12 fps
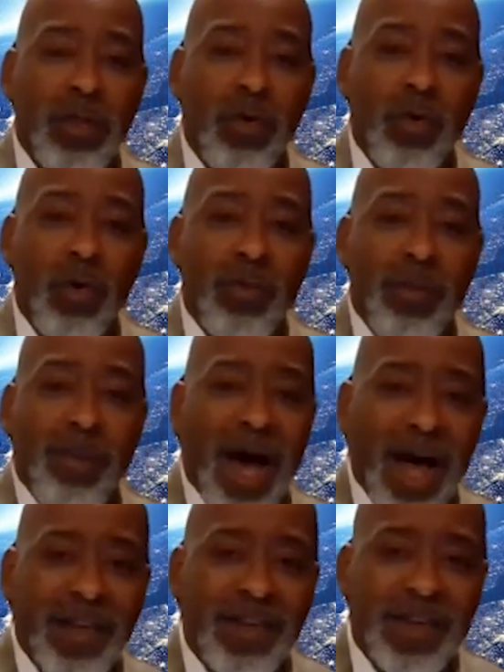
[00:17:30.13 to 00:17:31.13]
The Lord
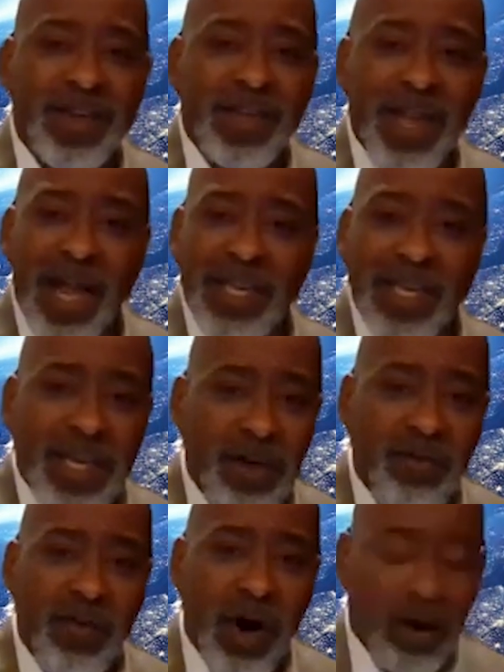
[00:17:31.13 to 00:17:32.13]
reminds us not to
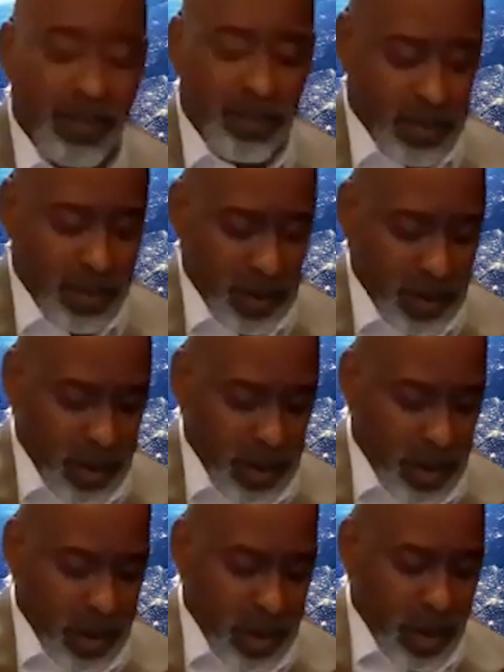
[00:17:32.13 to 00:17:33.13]
give up.
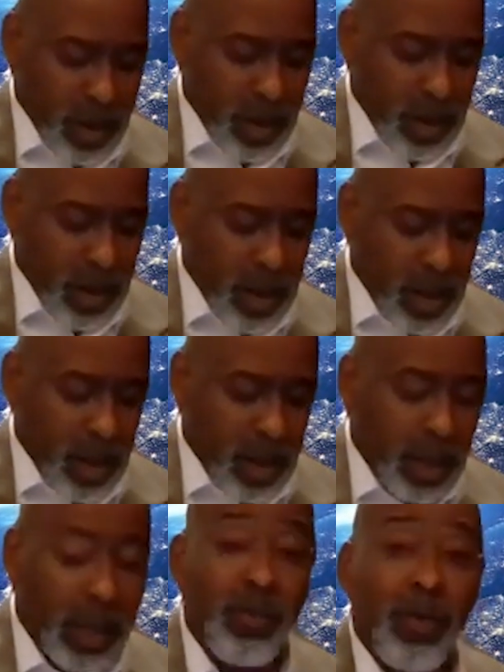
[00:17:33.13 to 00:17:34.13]

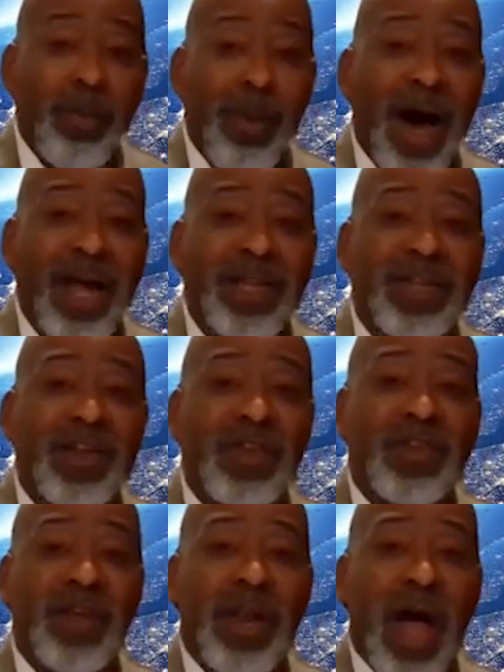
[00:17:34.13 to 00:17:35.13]
And he reminds
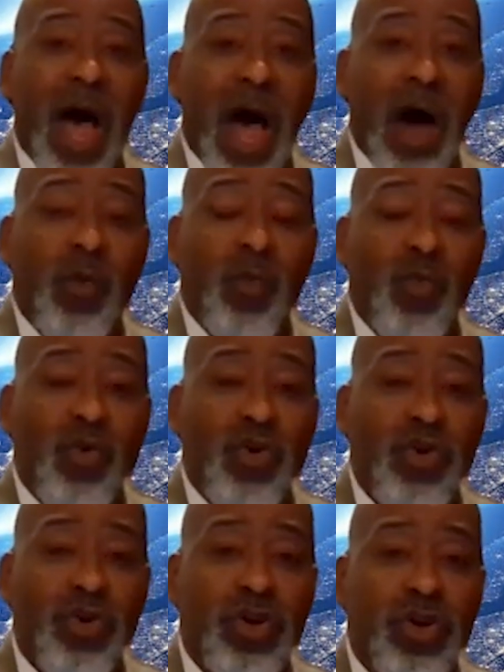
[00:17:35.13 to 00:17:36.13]
us that our
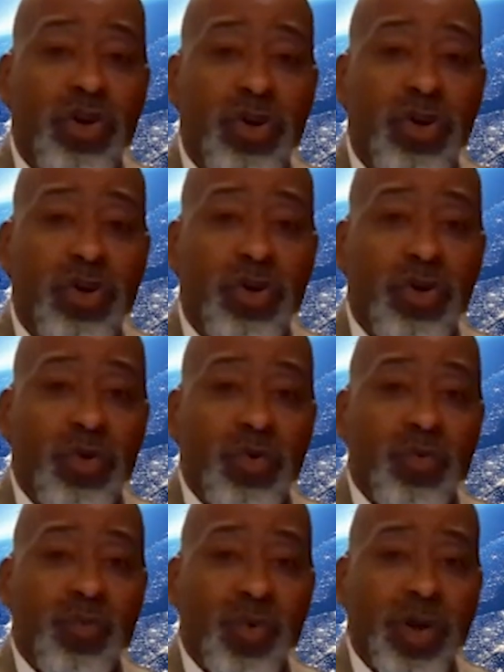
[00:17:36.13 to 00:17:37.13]
work
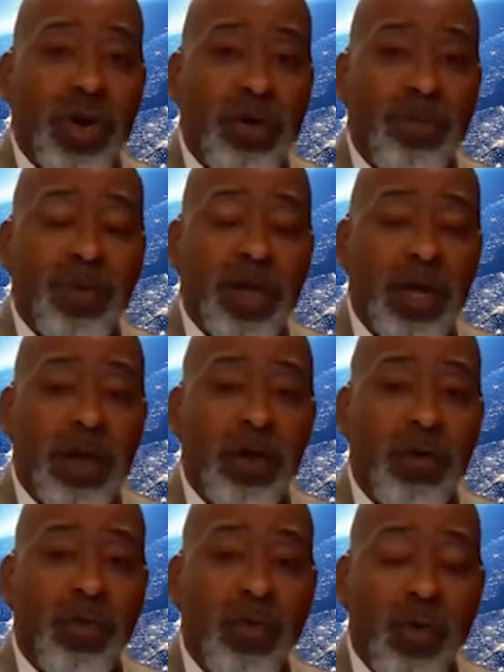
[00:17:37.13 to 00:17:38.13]
will
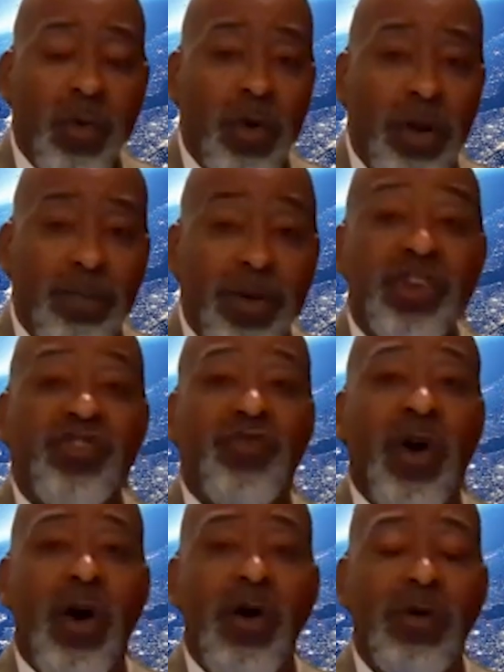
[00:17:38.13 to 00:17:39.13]
be rewarded. Be
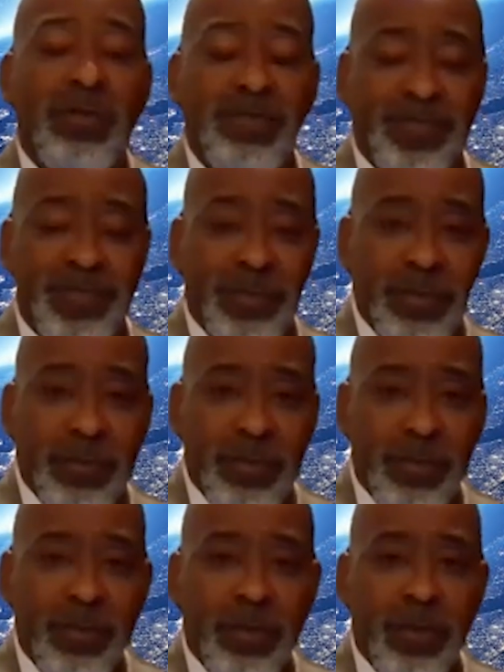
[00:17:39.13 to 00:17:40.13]
strong.
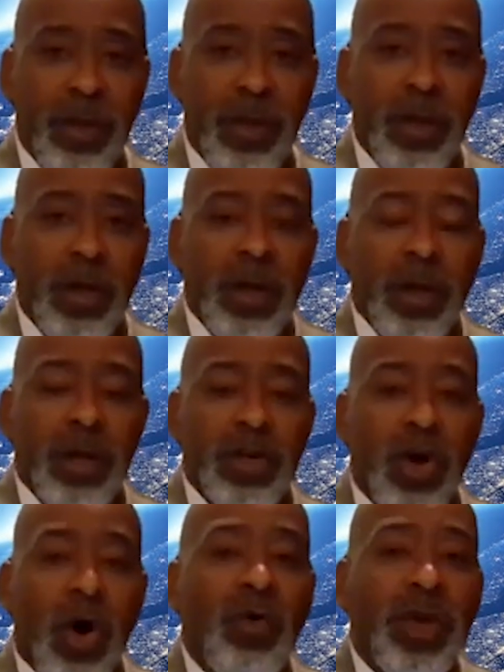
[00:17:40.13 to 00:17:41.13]

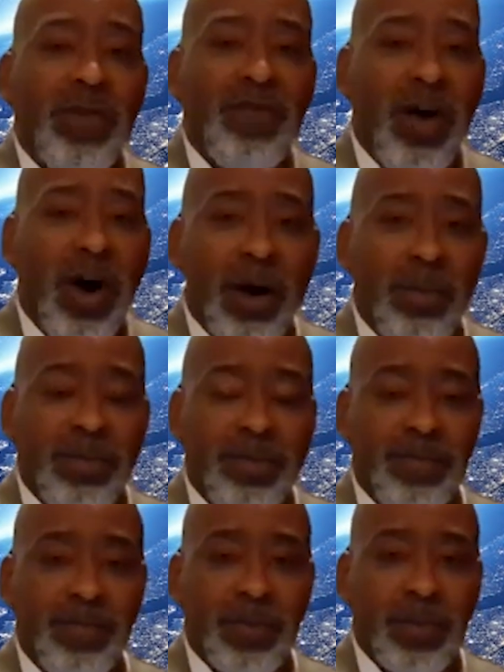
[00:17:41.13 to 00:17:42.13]
Don't give up.